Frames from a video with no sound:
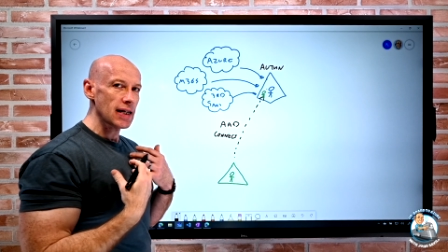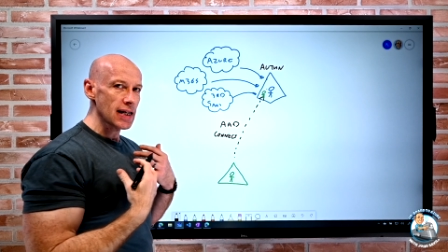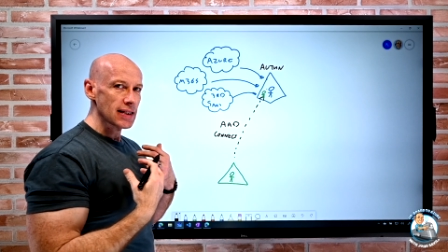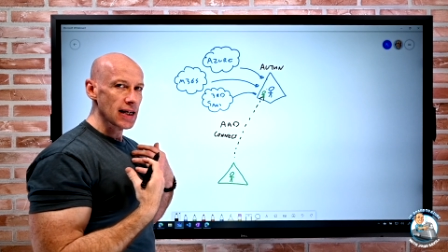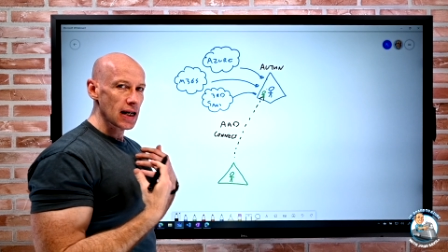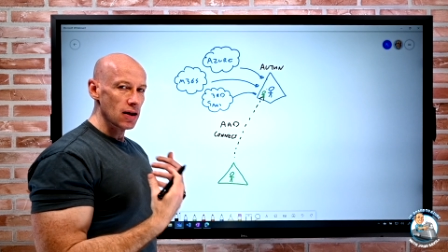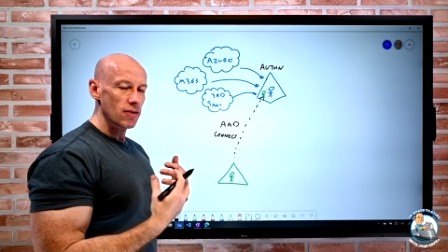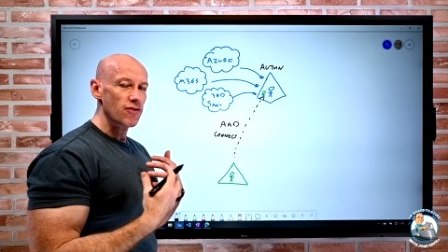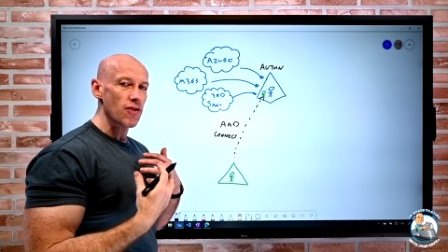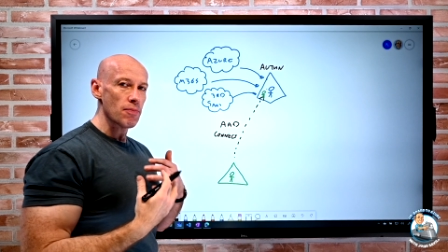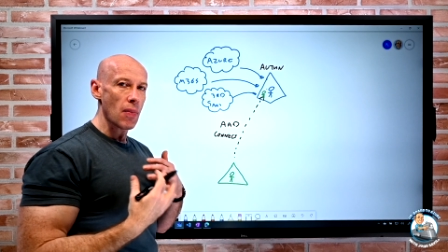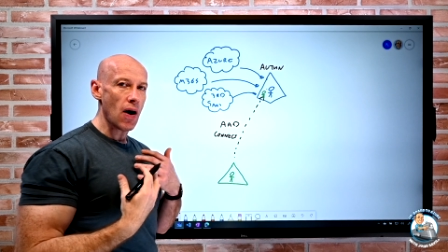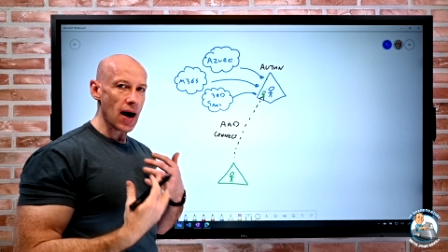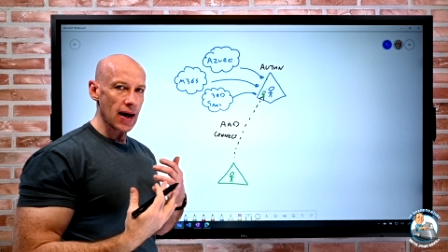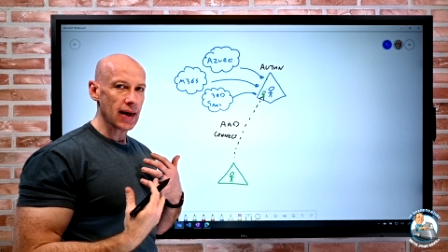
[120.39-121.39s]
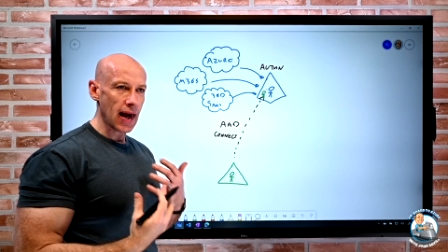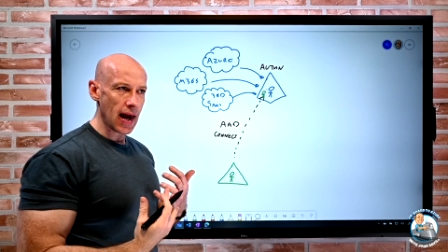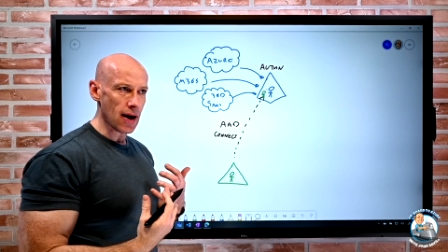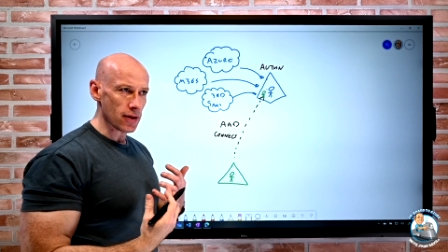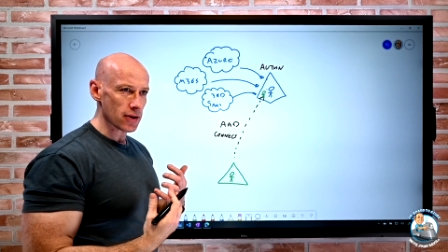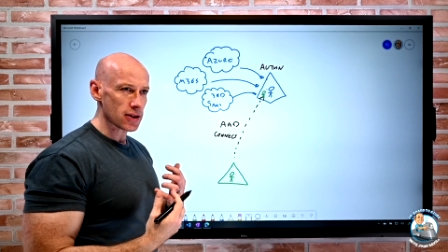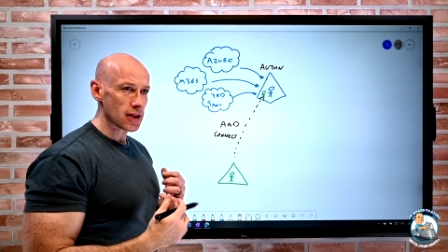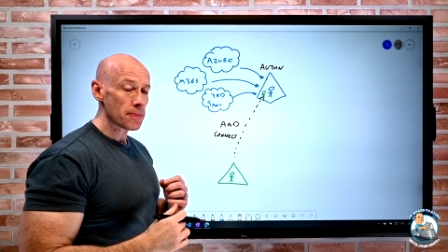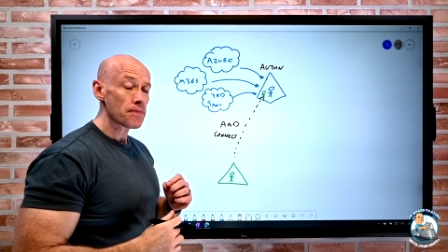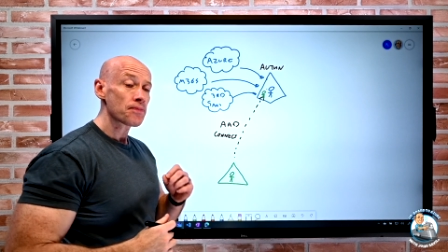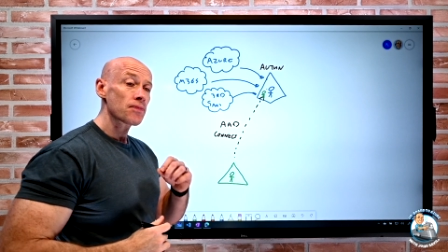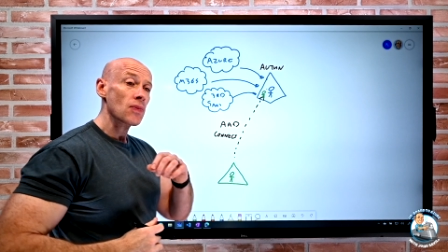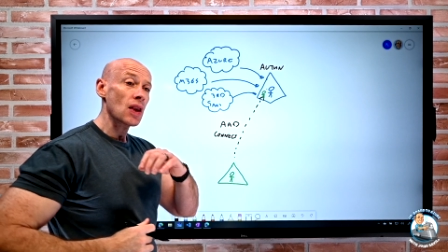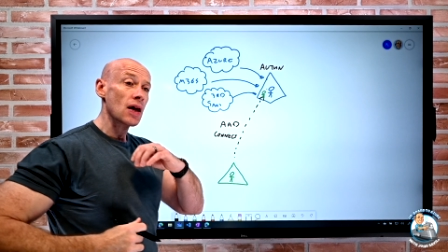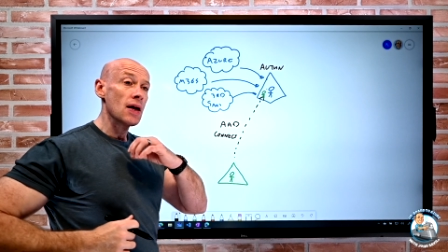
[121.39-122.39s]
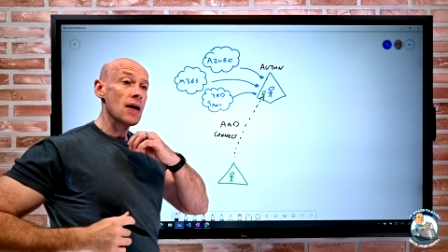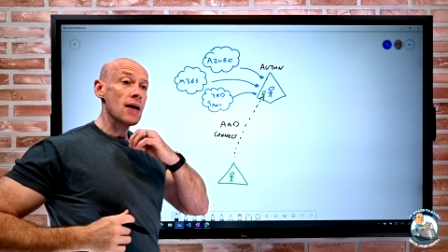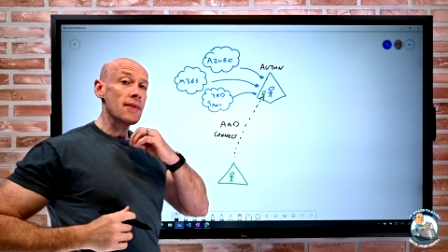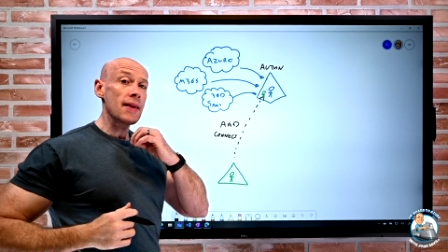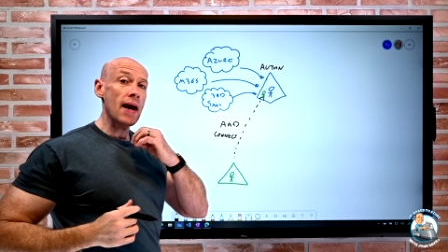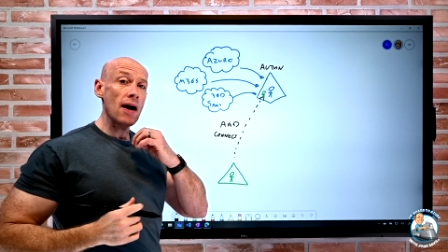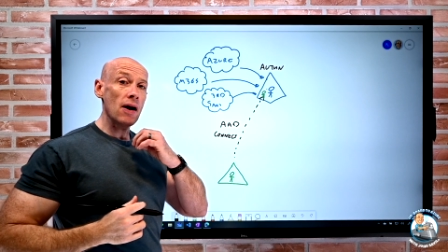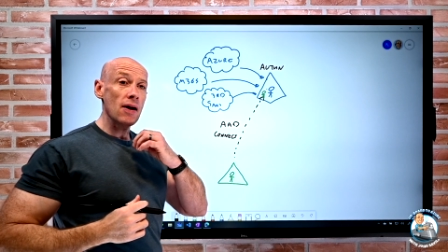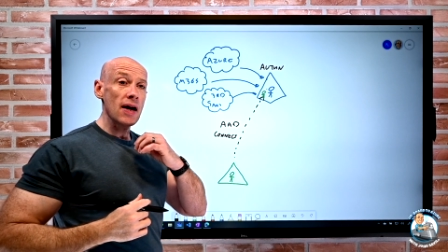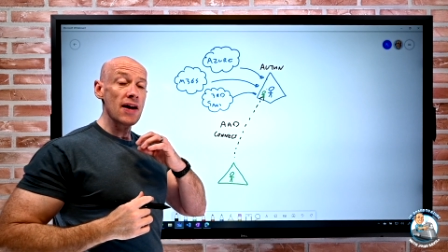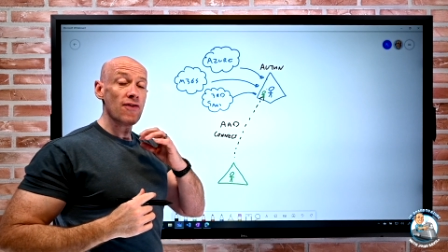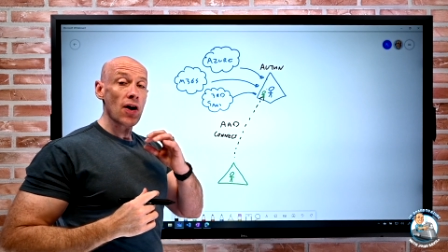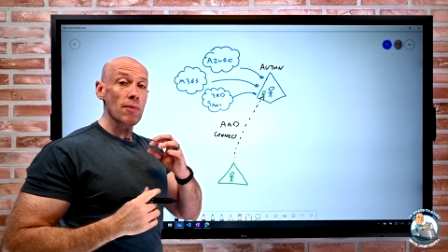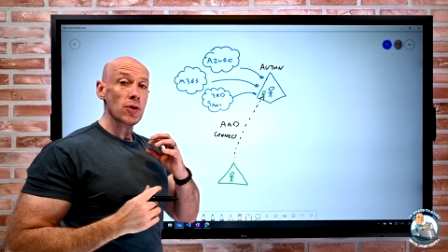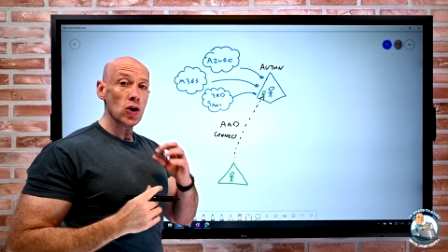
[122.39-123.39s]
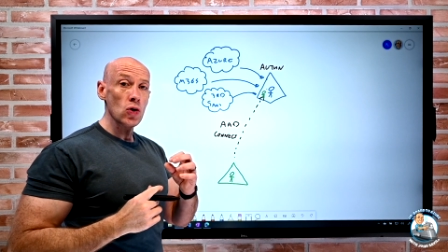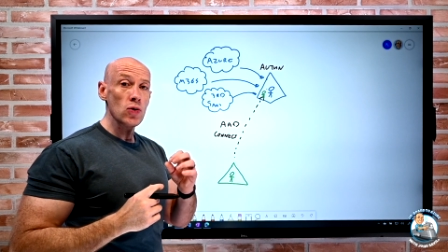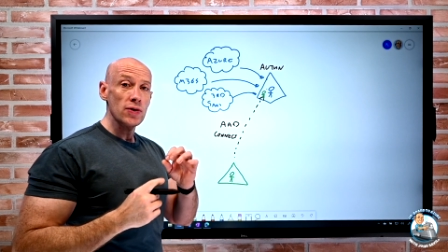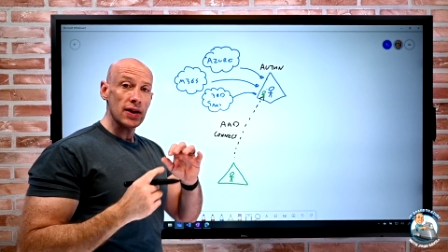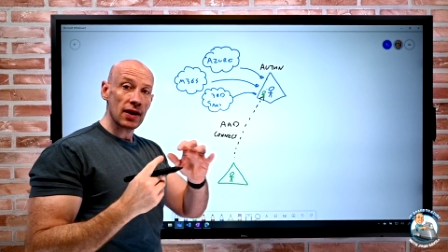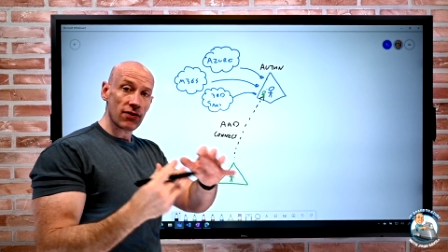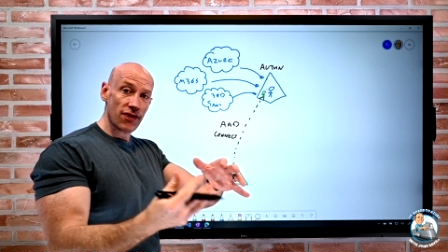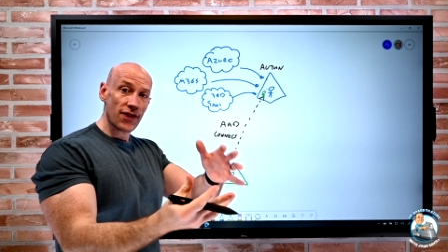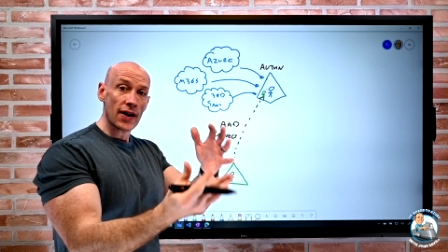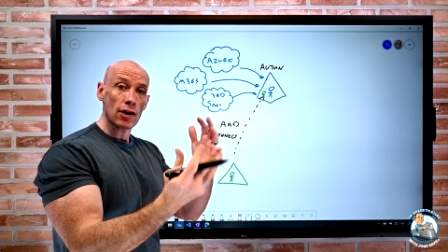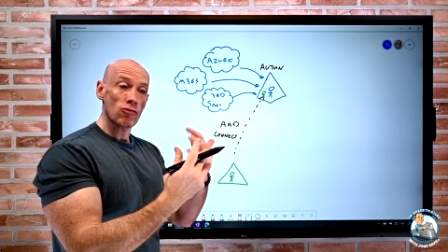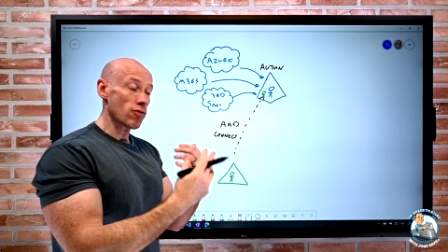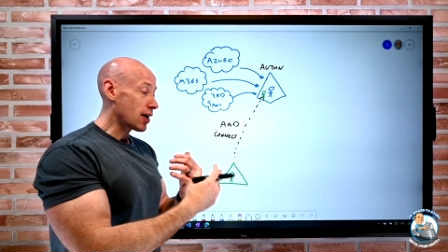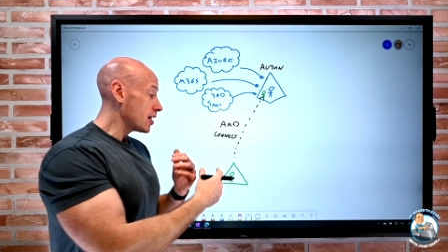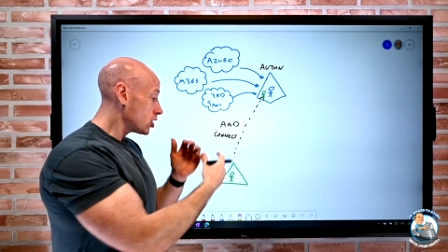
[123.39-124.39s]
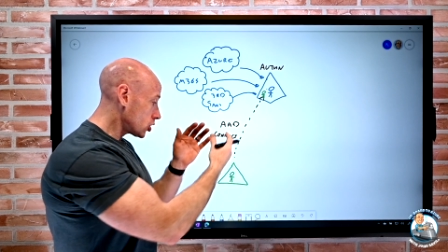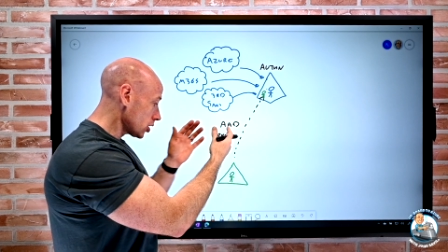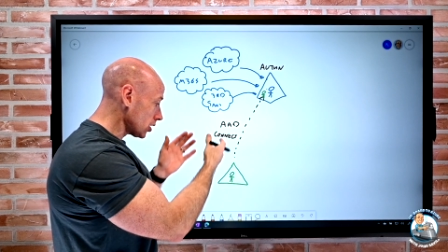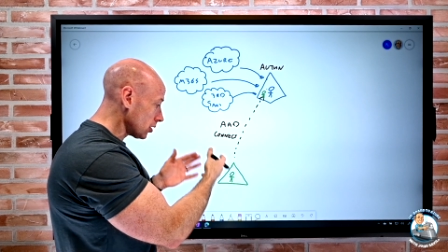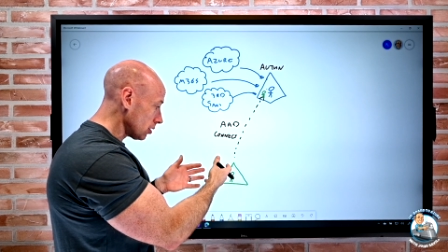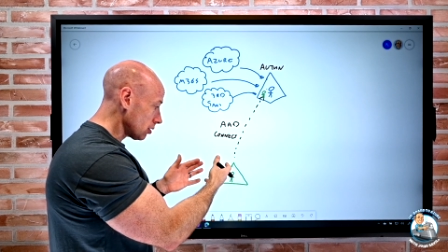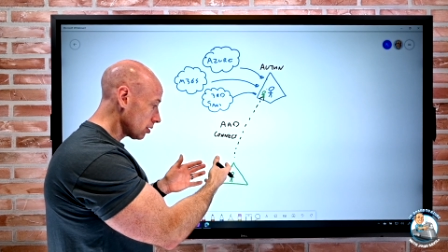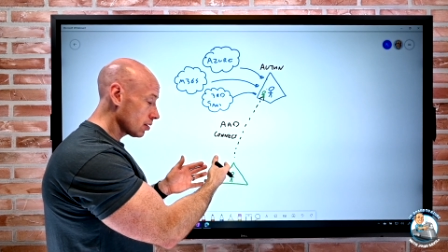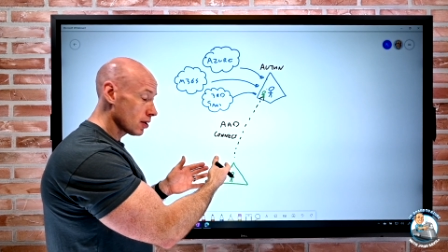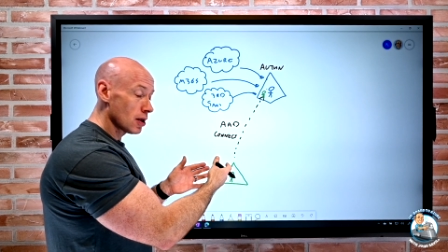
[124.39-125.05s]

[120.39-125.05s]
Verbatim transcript: AD tenant for my account. Now, if I'm using federation